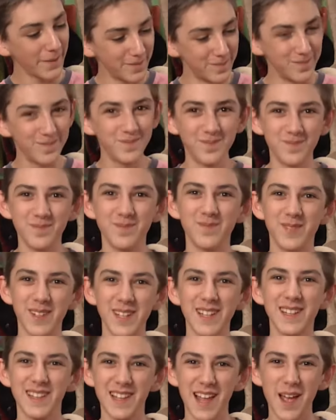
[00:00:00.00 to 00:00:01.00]
Mmm,
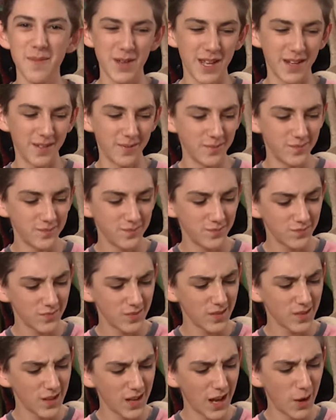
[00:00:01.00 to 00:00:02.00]
lemon.
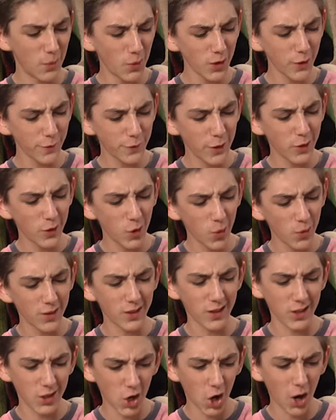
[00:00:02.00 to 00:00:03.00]
I wonder if this goes in
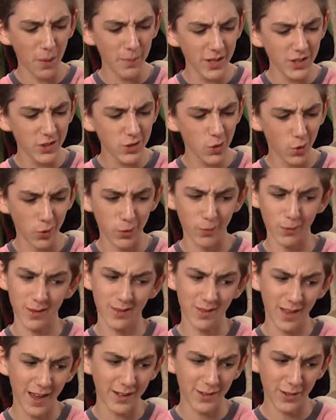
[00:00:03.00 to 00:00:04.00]
the garbage or the
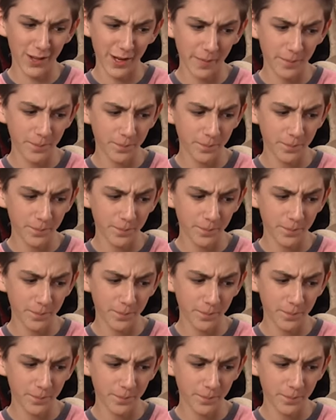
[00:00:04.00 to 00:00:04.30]
recycling.